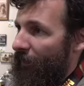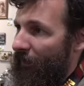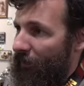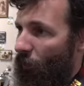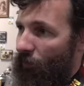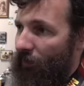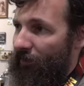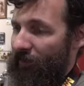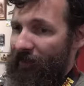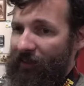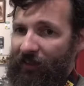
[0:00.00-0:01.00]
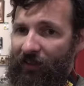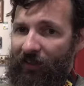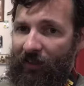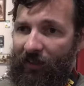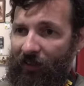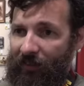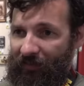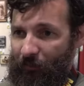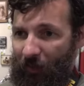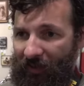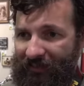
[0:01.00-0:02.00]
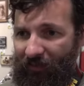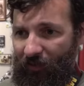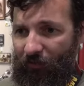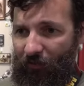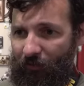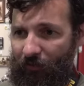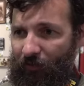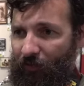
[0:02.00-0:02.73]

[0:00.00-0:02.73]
that the R18 is based off of.